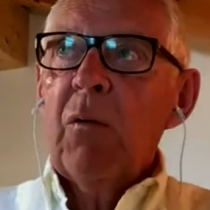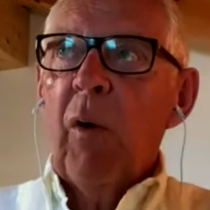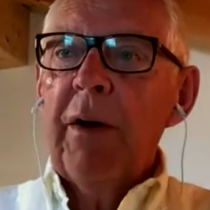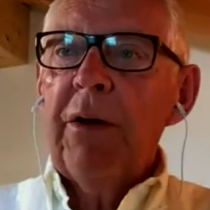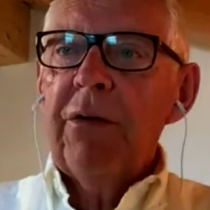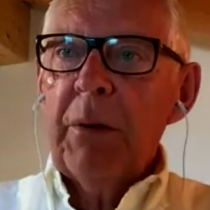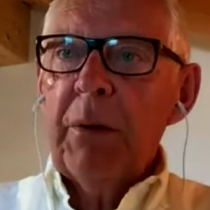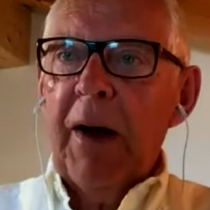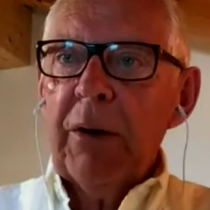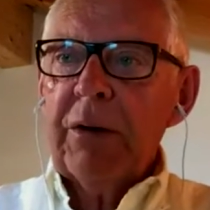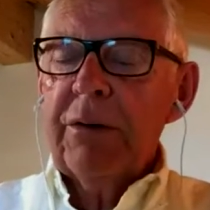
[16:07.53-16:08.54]
One is
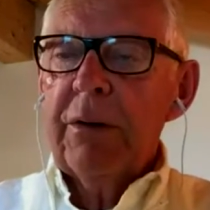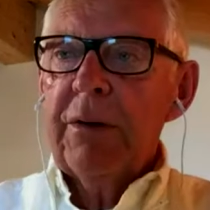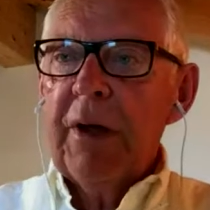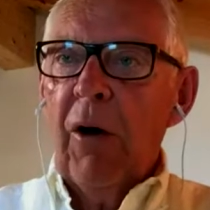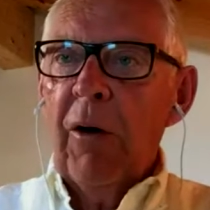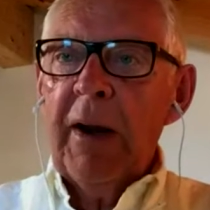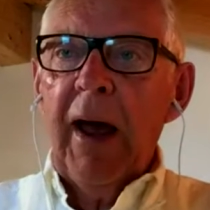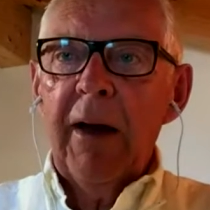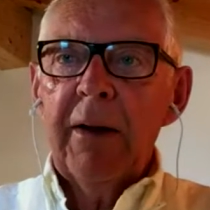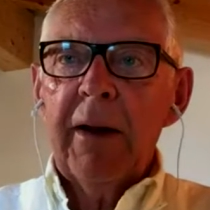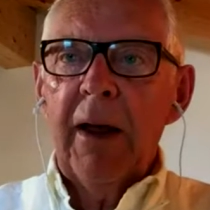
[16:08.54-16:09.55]
about the
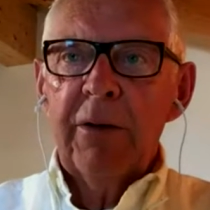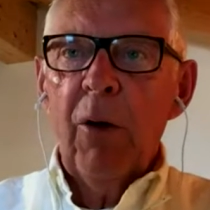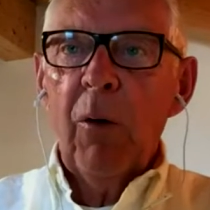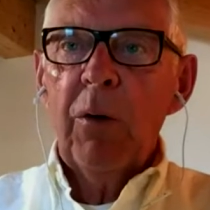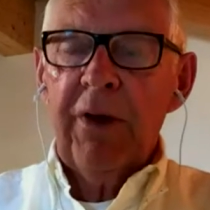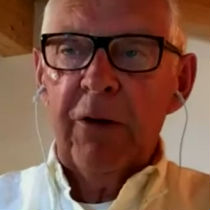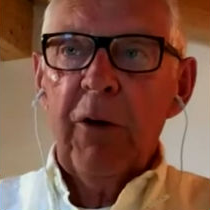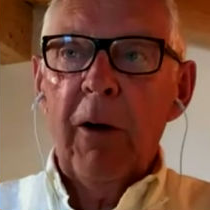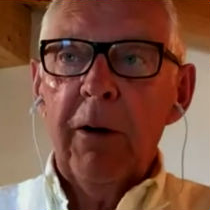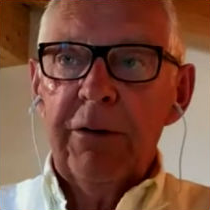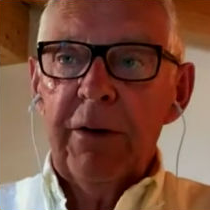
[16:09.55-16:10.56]
online and the whole
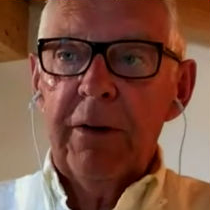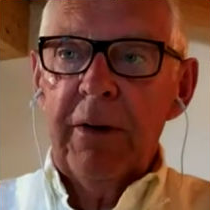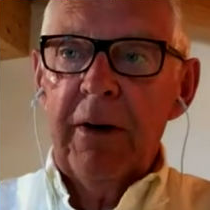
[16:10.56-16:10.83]
technology.